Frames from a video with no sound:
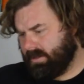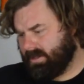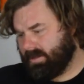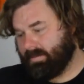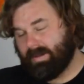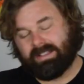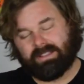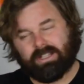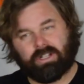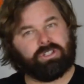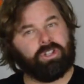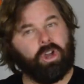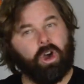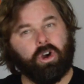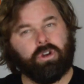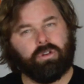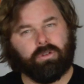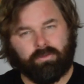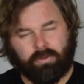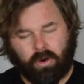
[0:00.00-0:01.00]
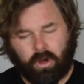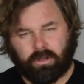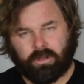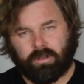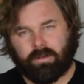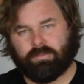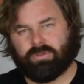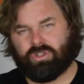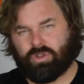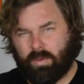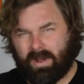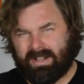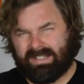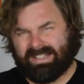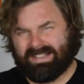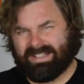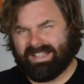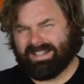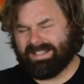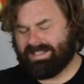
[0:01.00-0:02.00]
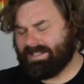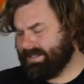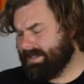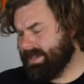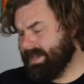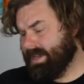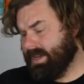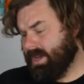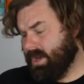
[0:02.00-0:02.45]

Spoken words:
to make the total volume 20 litres,